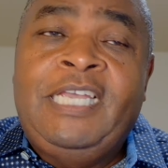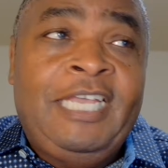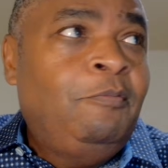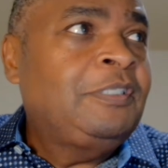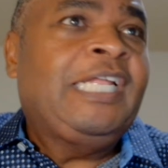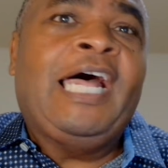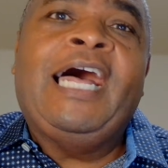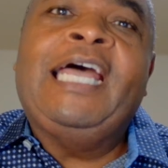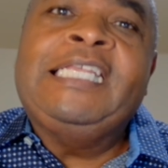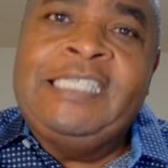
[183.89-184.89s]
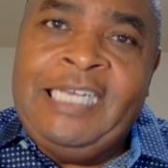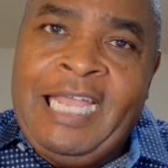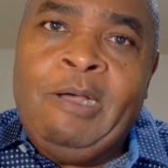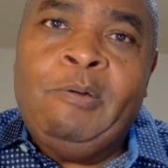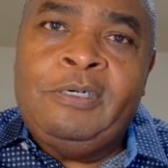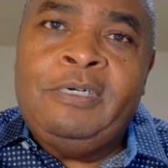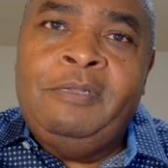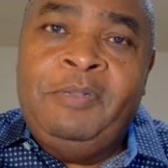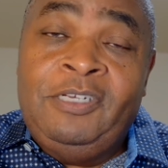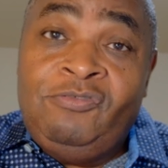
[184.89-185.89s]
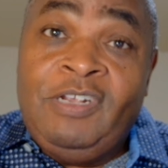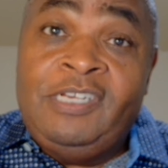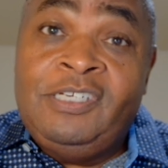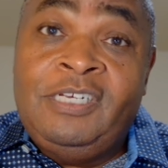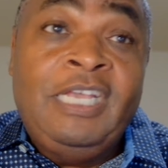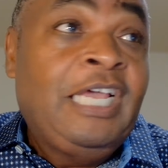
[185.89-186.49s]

It was the Eisenhower administration